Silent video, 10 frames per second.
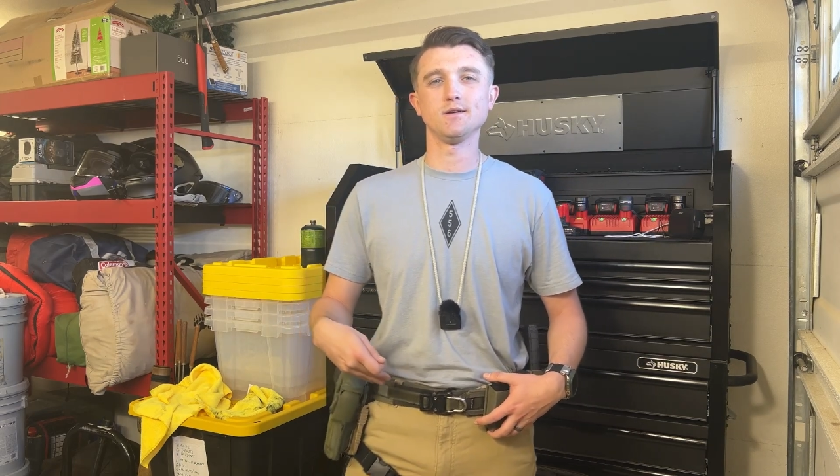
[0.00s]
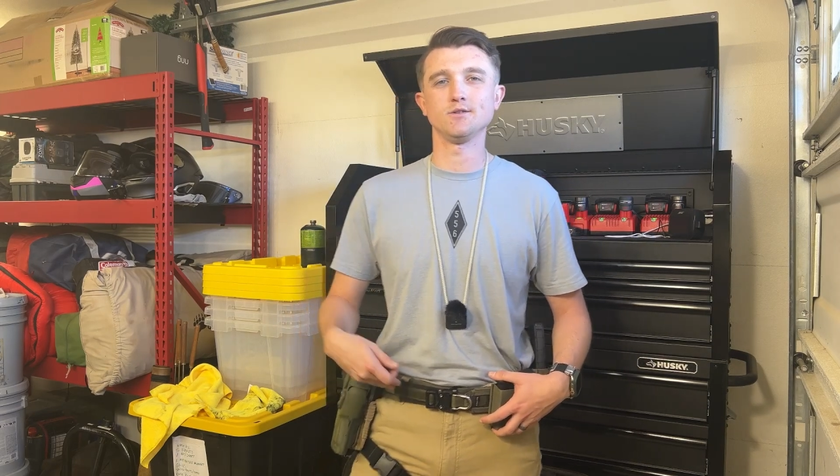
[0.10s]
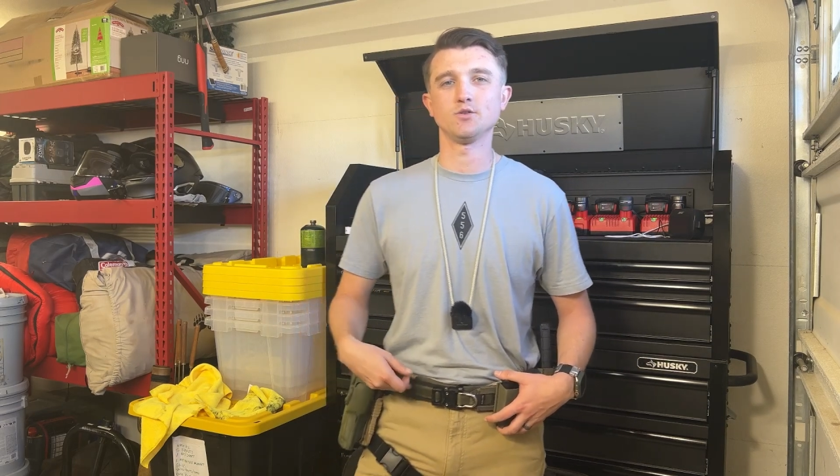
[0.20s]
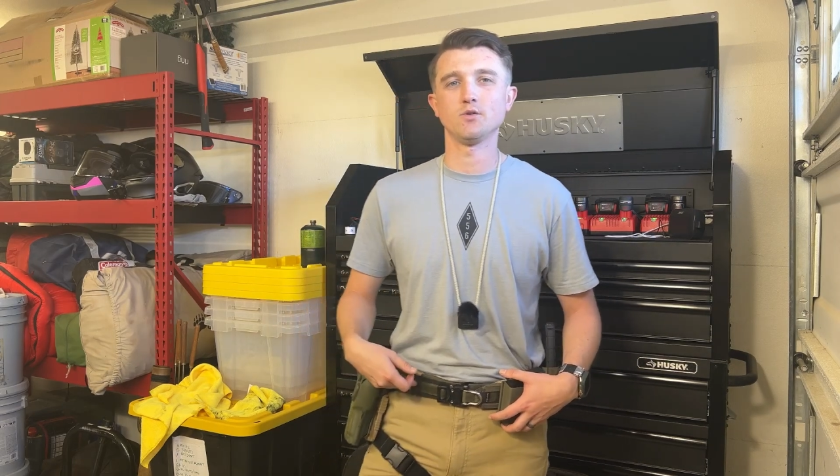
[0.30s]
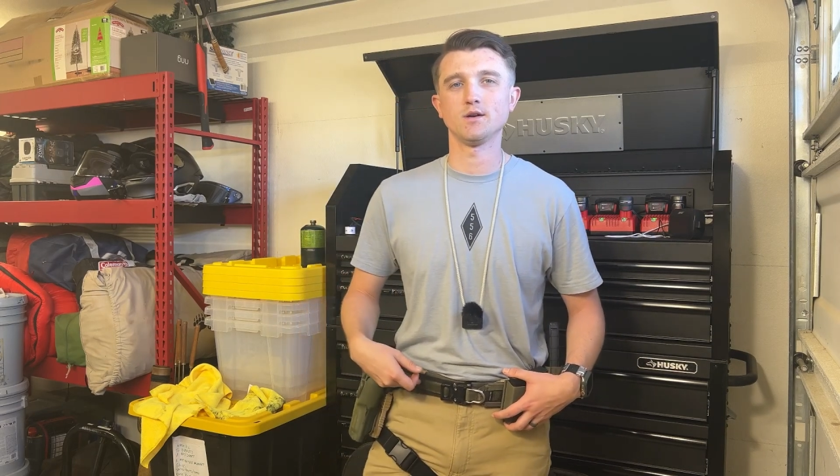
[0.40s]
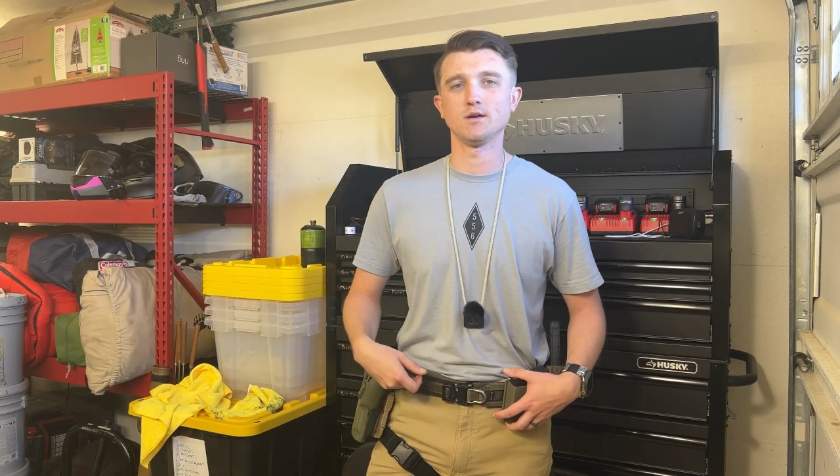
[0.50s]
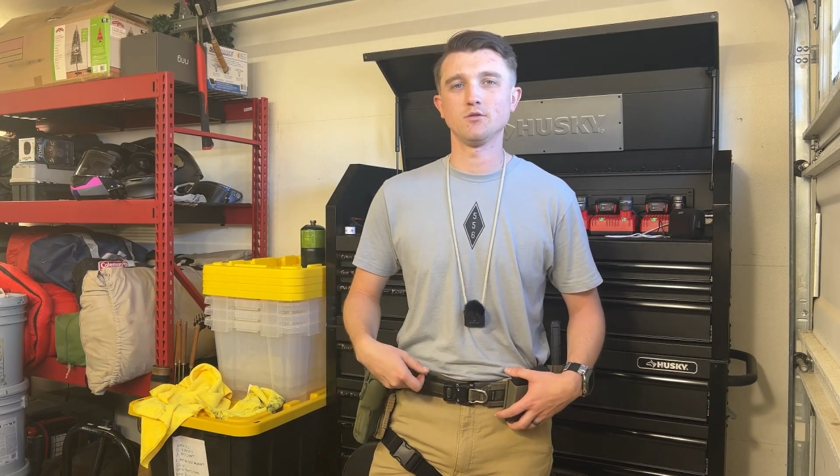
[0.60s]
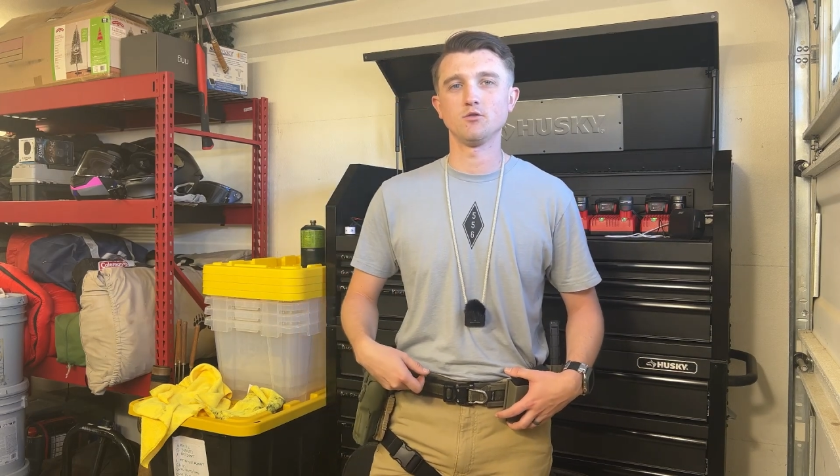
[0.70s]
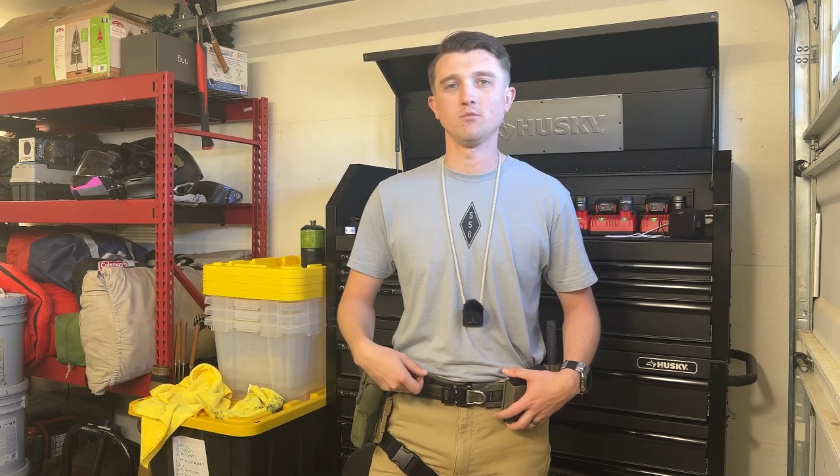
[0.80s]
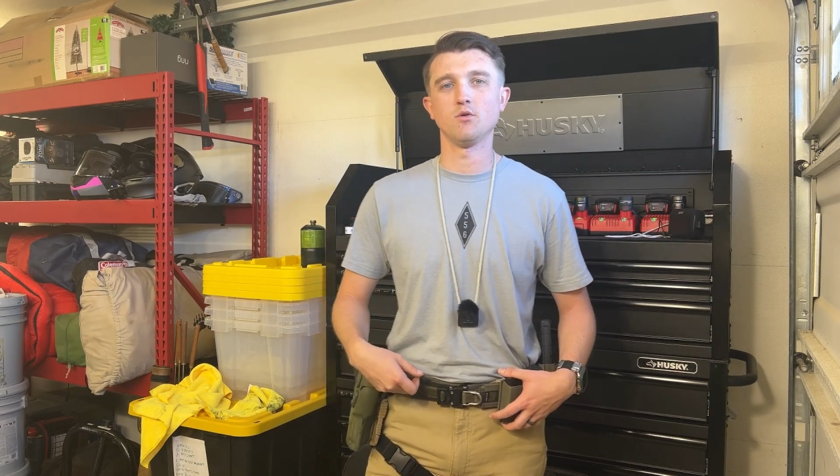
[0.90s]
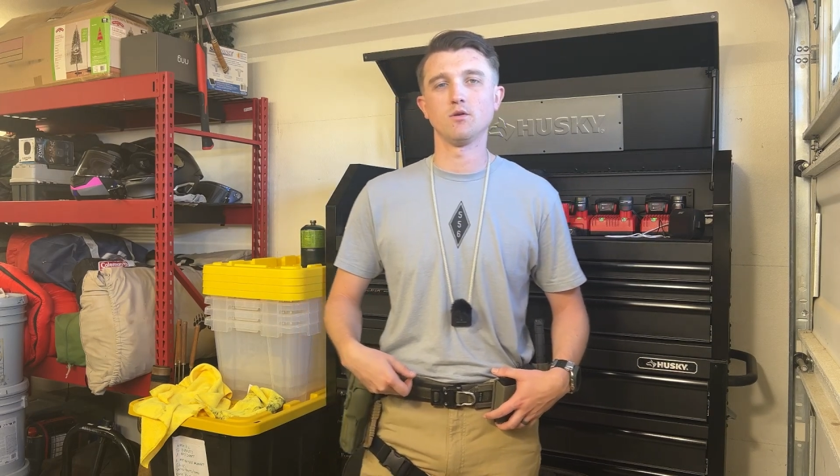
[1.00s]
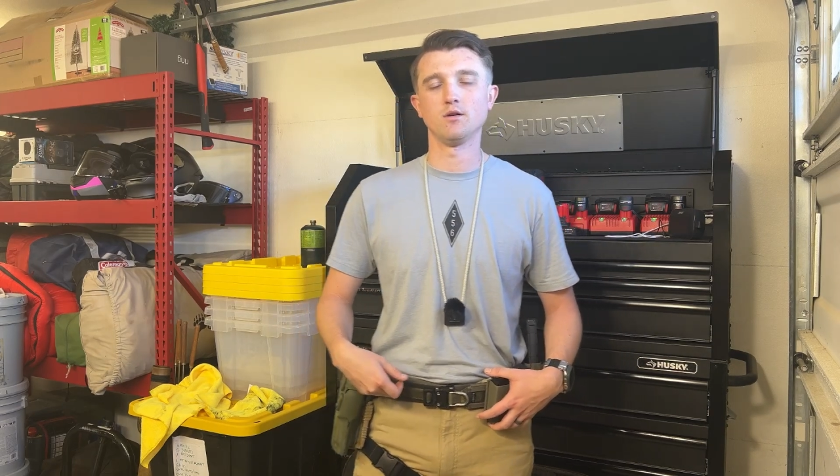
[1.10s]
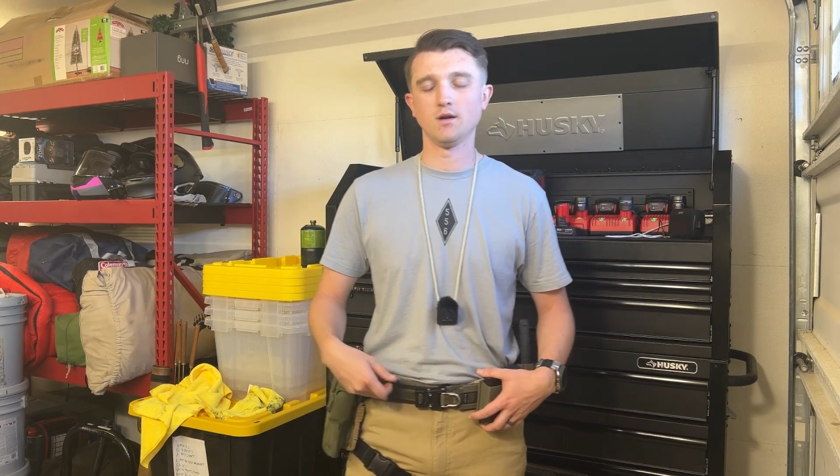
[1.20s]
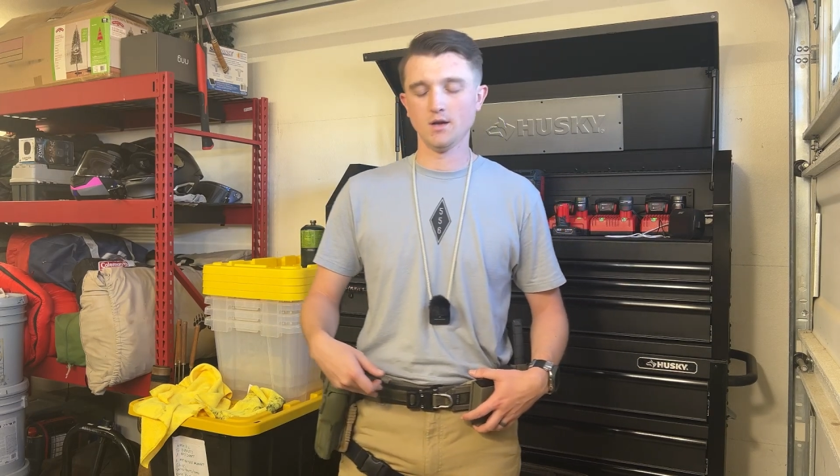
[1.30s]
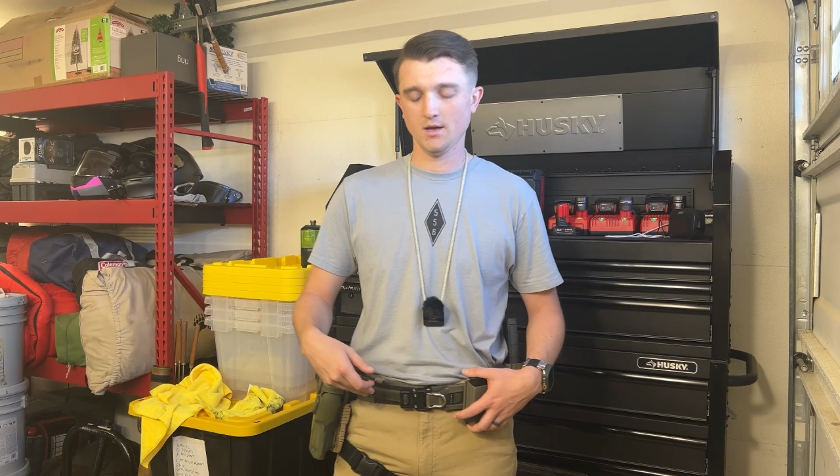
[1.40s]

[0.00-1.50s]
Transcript: enjoy a little more.